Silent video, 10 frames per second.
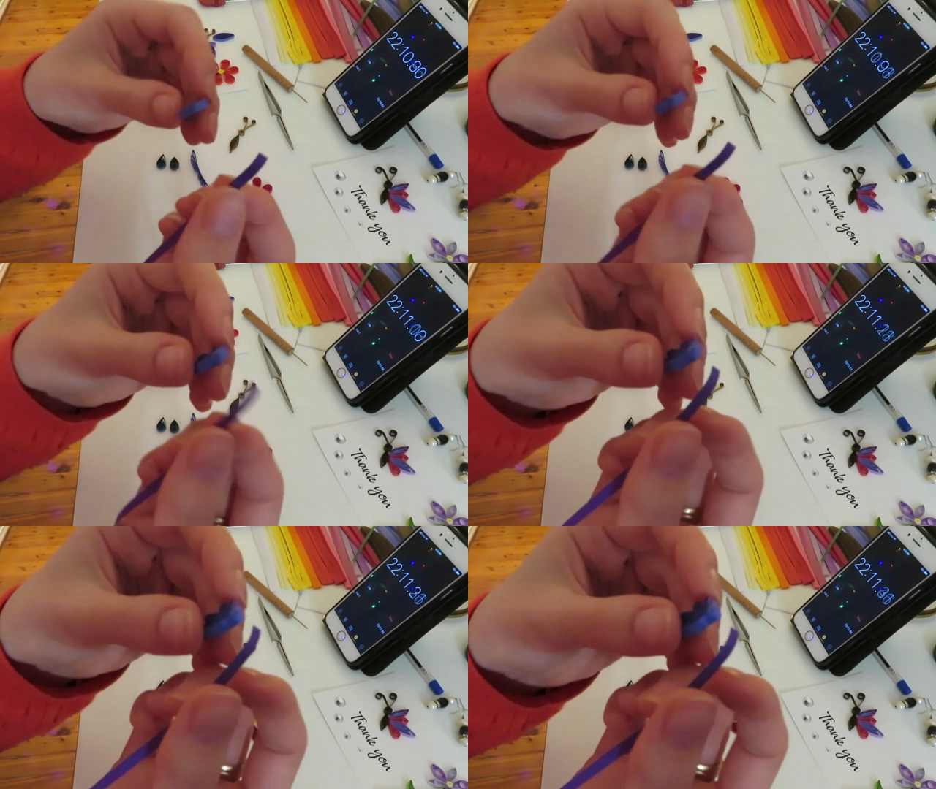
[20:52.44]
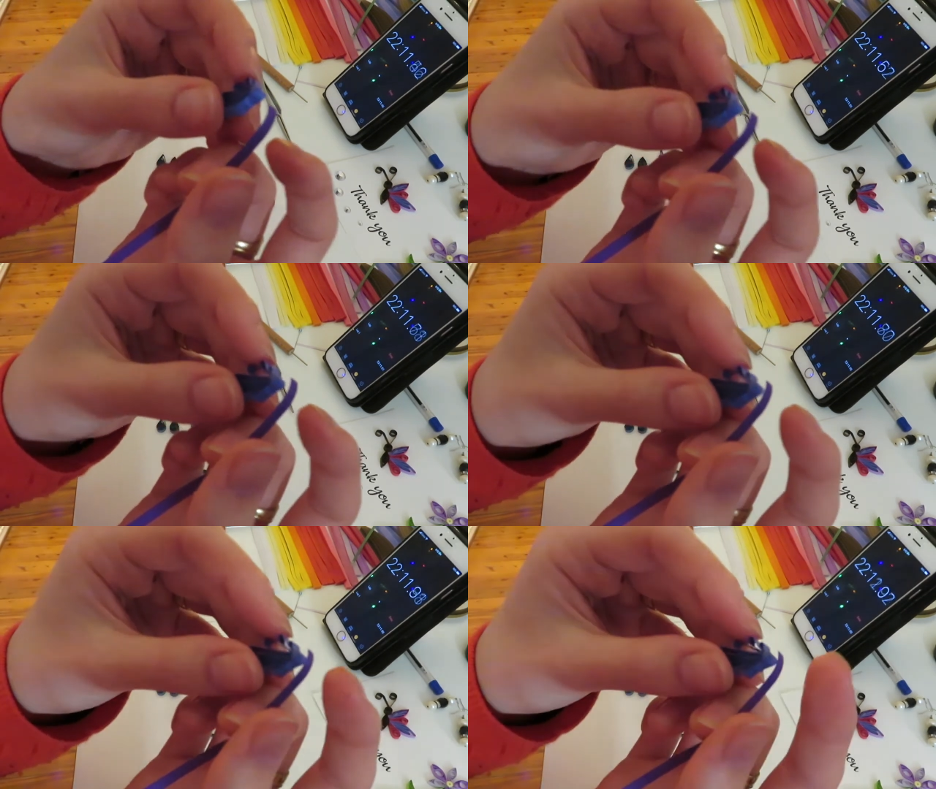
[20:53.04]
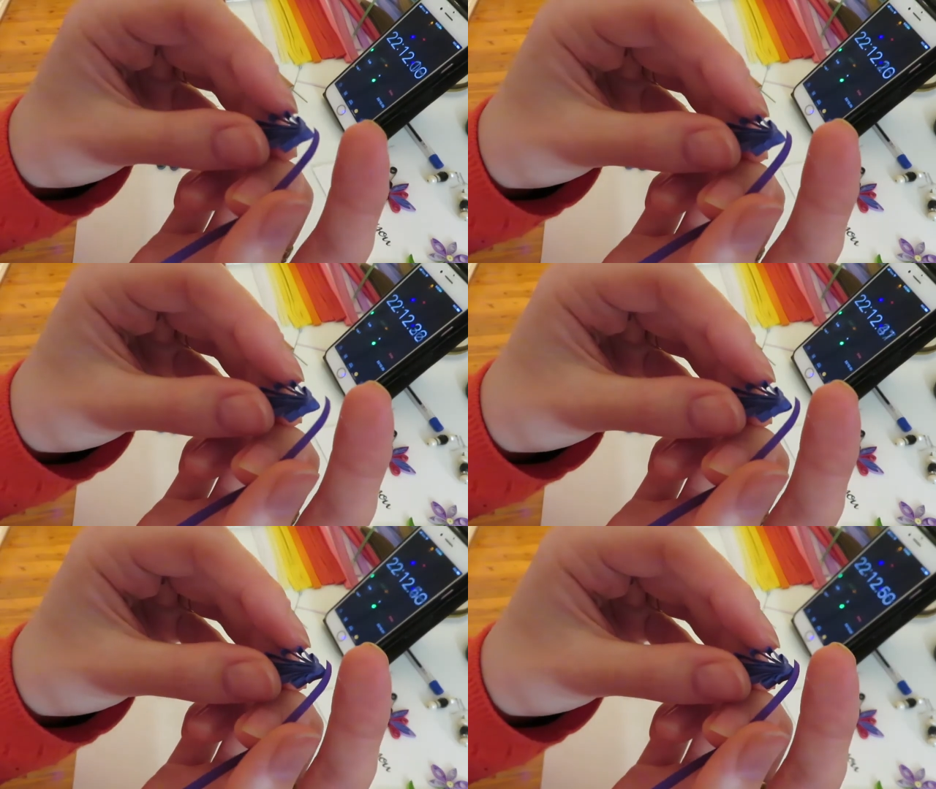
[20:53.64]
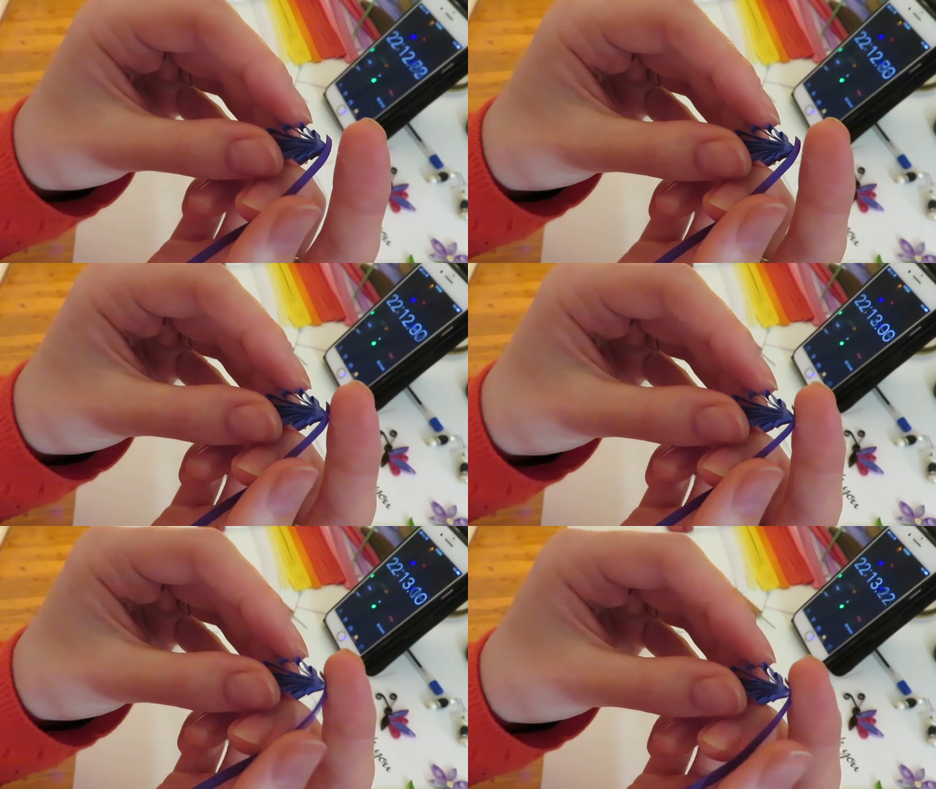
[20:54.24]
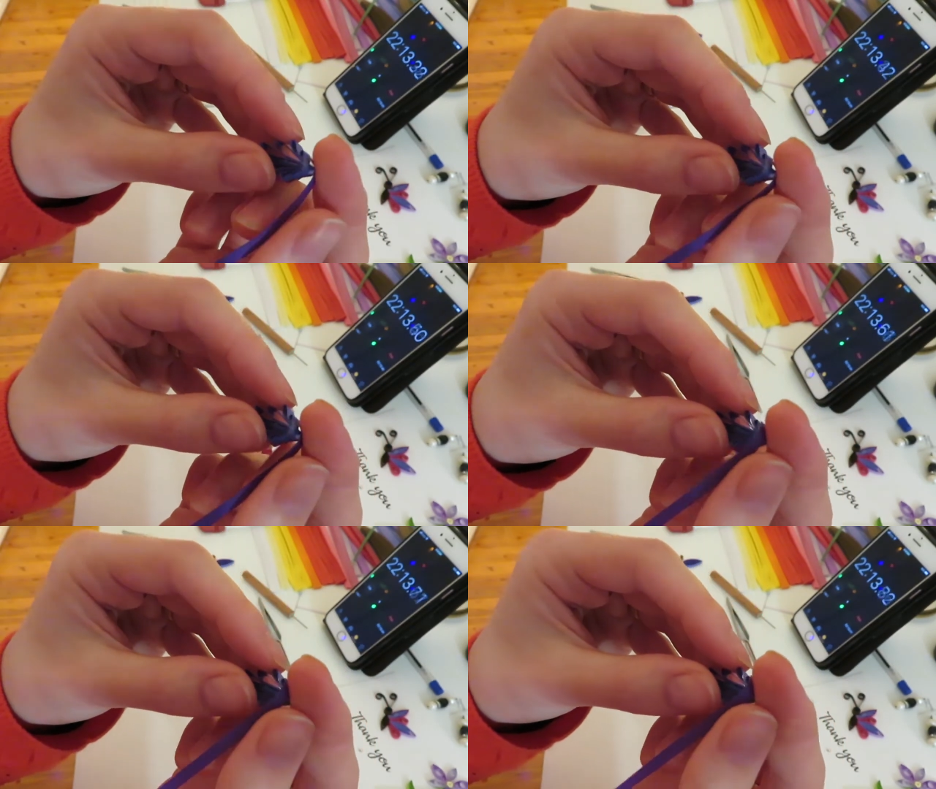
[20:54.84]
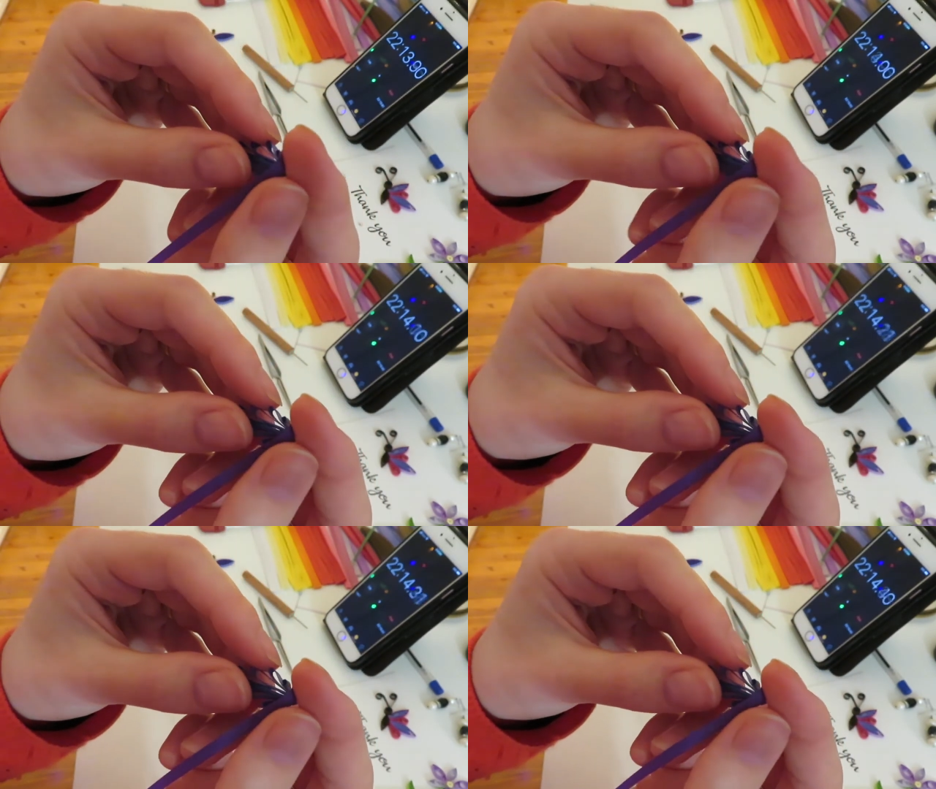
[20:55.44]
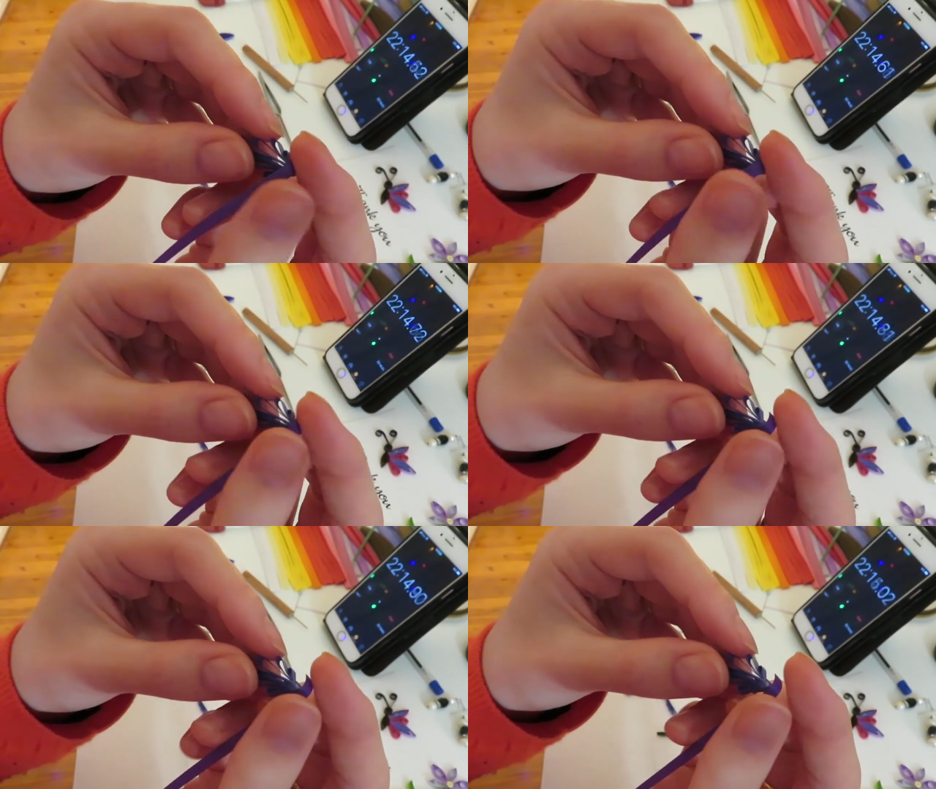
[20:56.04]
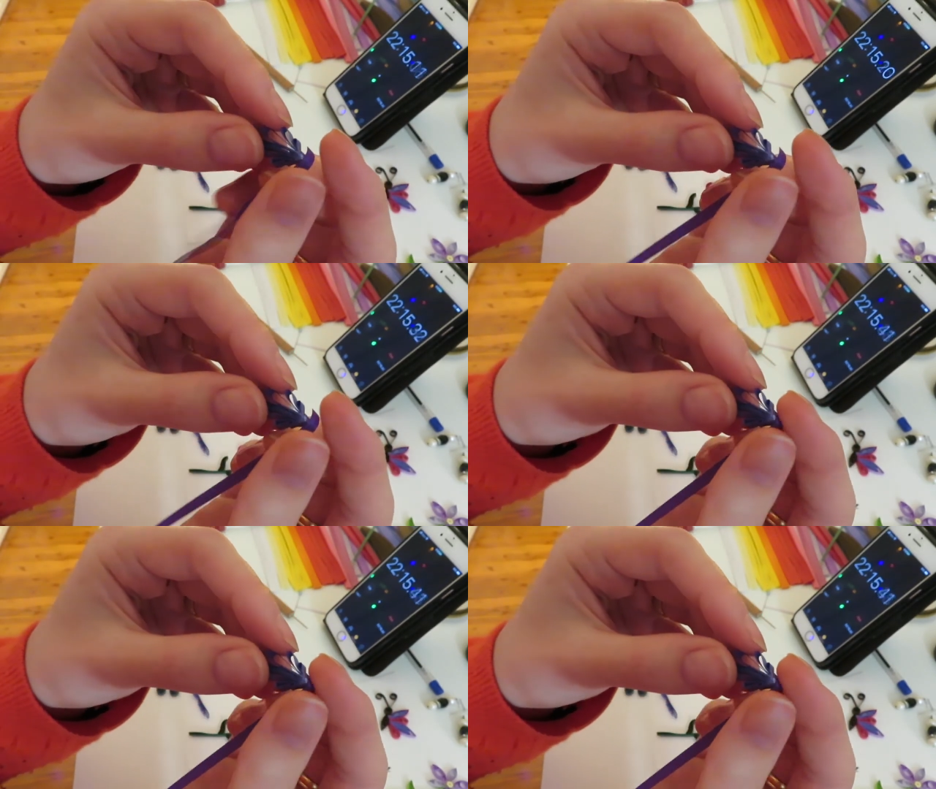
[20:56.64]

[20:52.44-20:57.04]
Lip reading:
(no speaker visible)